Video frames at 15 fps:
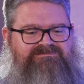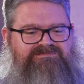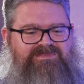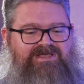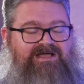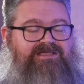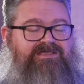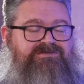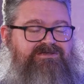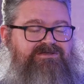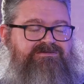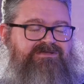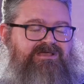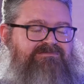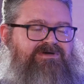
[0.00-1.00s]
I guess you could
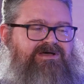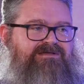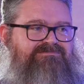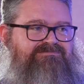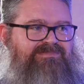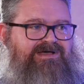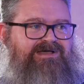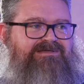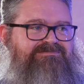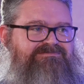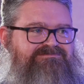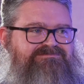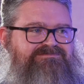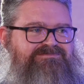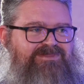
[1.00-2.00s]
say my
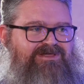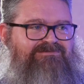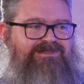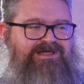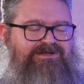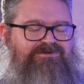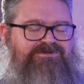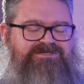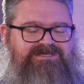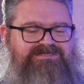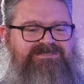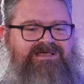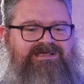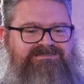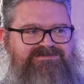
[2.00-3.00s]
love language is
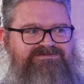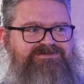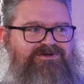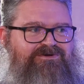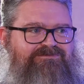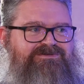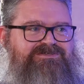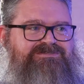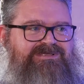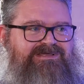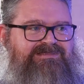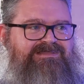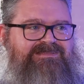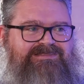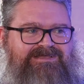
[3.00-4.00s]
acts of service.
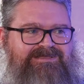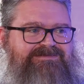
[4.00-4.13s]
I think it's